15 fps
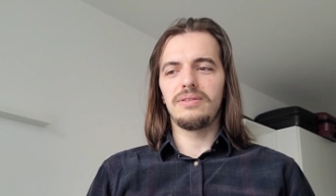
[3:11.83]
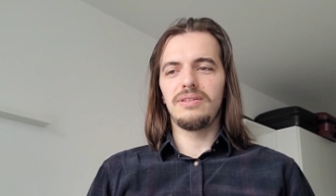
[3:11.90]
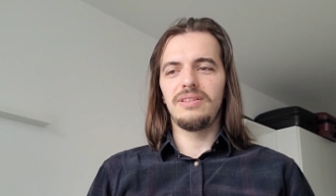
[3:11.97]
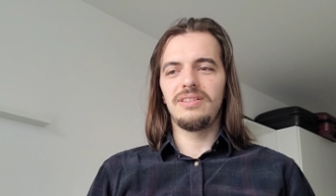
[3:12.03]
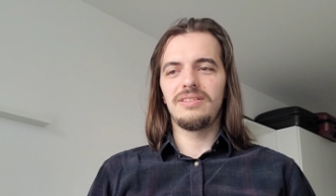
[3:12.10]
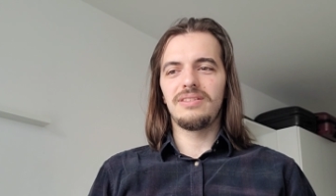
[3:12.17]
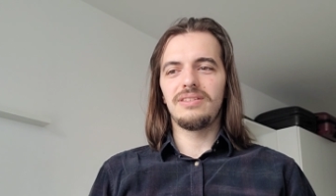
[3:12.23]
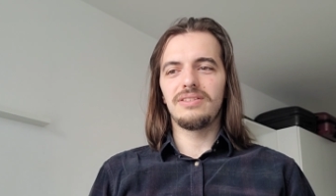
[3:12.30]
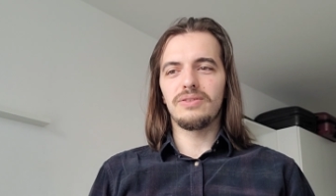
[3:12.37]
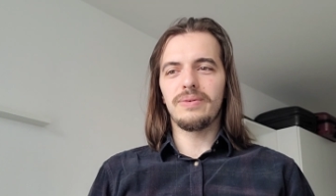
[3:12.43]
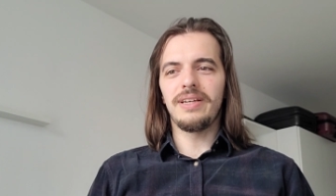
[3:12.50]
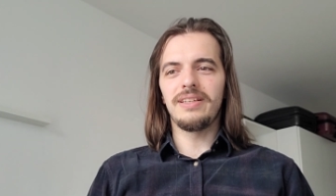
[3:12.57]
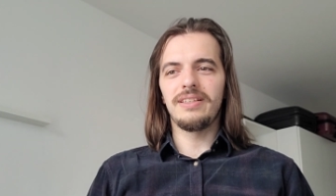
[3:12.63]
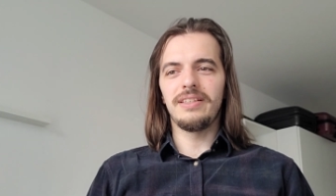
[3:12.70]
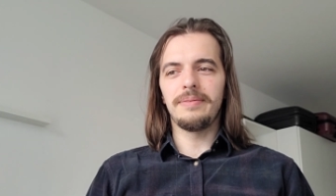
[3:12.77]
is
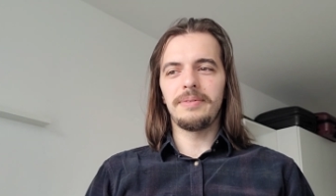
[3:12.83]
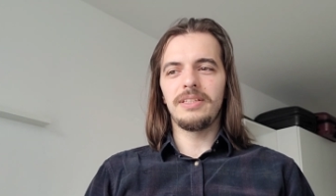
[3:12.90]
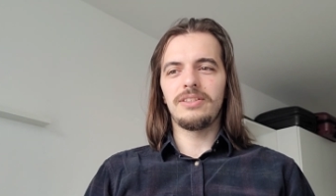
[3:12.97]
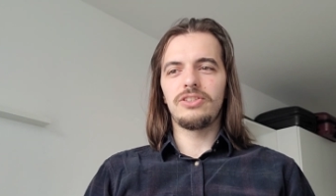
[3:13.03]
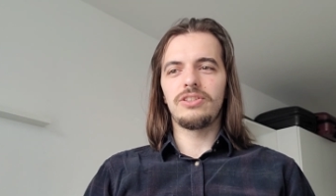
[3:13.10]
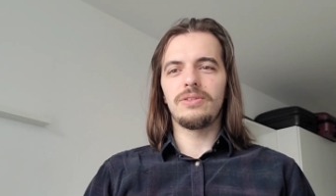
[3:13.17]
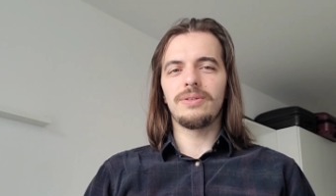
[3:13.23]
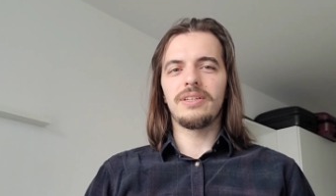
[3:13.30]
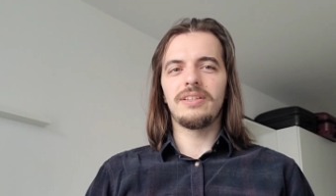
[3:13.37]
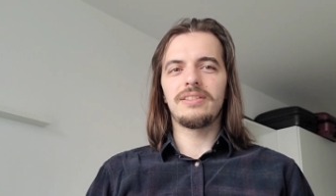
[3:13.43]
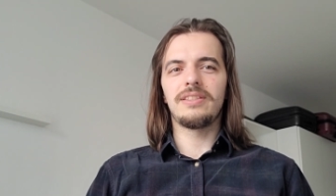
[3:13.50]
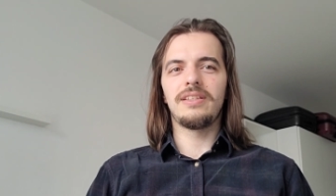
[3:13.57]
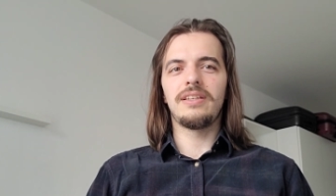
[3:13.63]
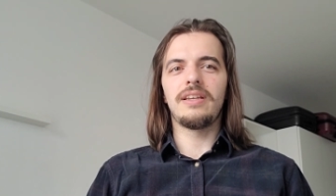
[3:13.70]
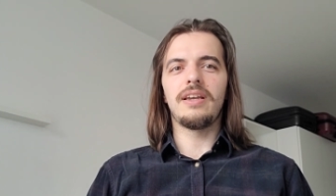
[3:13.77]
quite adept at
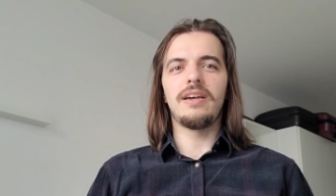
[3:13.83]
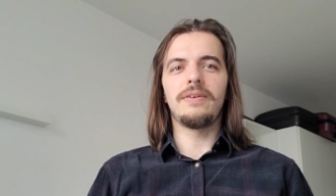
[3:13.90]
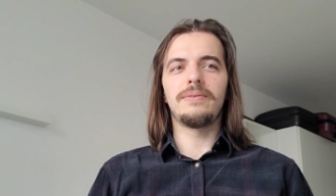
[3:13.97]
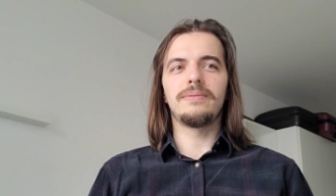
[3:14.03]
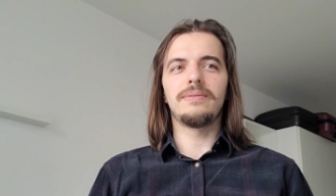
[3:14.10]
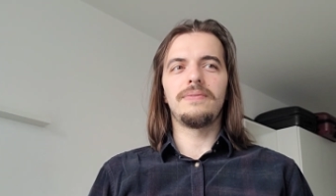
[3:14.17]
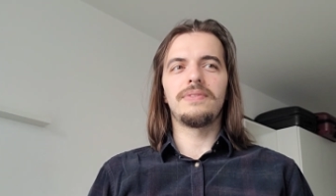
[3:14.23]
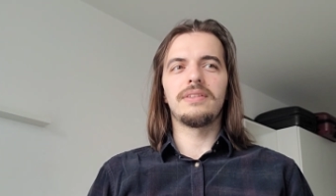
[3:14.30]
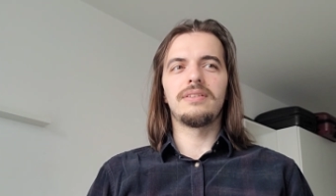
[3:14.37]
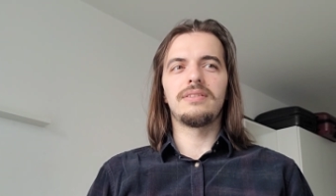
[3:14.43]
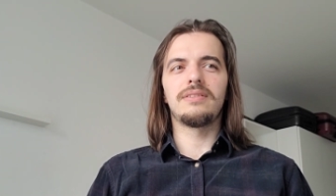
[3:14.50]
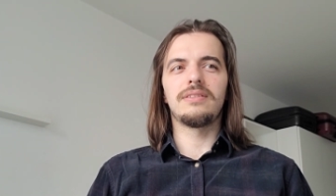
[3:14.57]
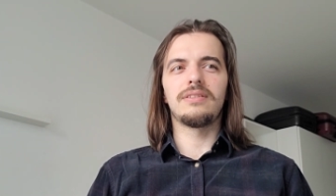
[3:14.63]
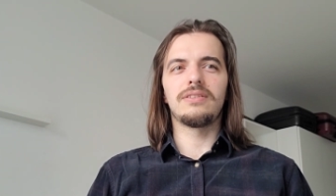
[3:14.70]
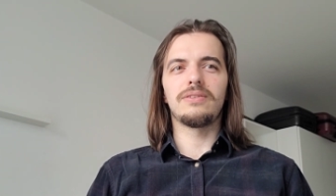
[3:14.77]
showcasing how
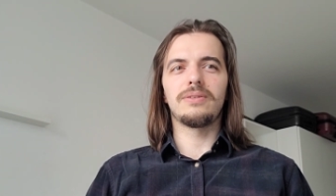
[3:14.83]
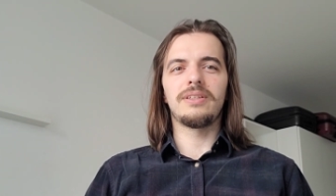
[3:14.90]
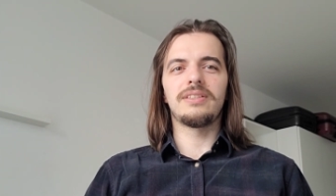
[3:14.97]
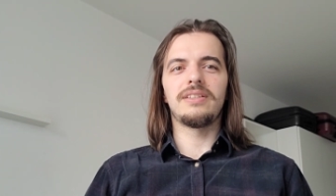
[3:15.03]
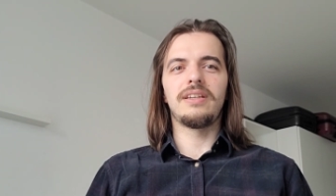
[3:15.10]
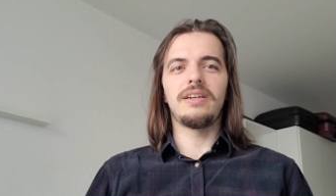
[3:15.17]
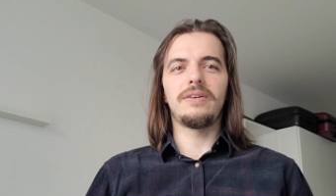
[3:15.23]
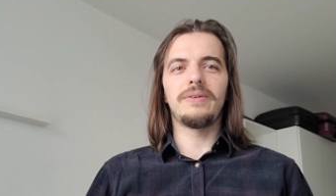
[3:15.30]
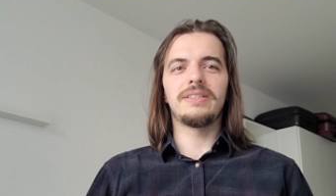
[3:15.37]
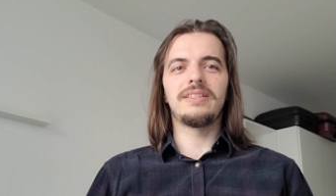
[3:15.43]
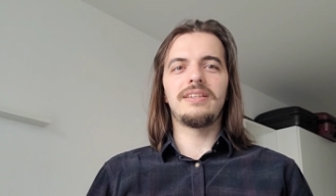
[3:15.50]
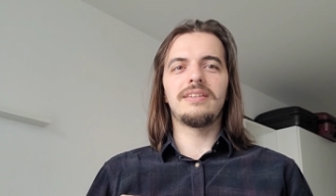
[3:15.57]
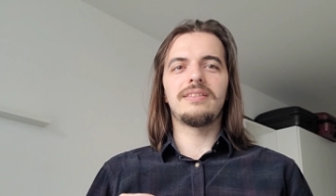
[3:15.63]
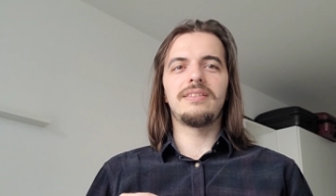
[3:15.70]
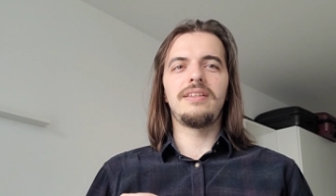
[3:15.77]
uh, showcasing how
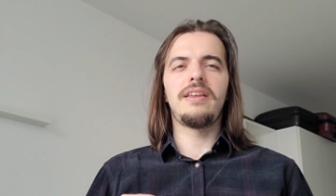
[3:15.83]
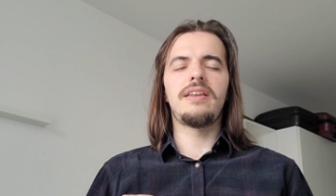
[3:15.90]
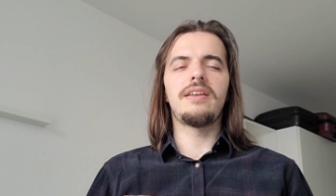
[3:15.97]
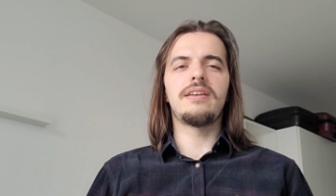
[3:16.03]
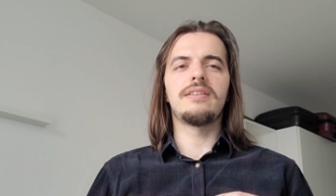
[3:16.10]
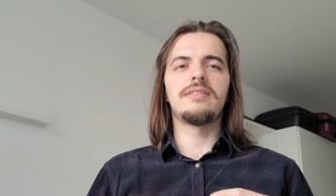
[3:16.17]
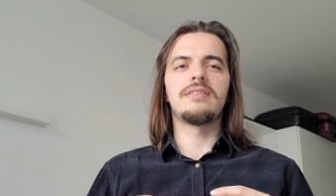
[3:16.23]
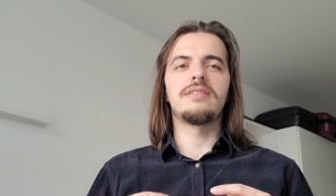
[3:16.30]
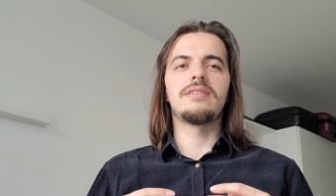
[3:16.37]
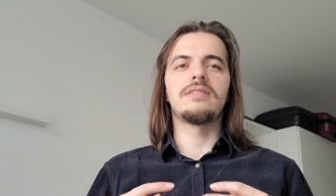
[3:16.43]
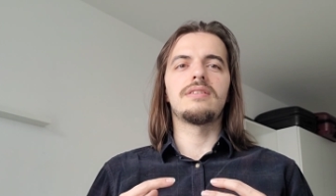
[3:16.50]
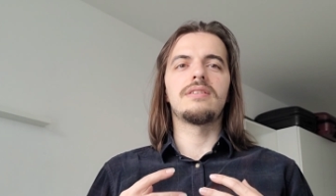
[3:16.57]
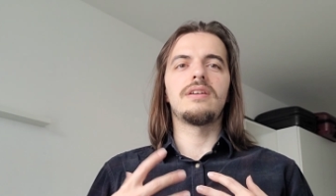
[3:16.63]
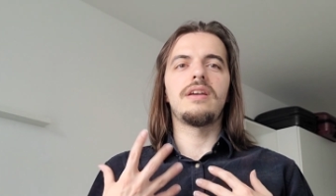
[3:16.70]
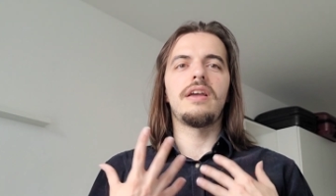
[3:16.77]
exactly uh,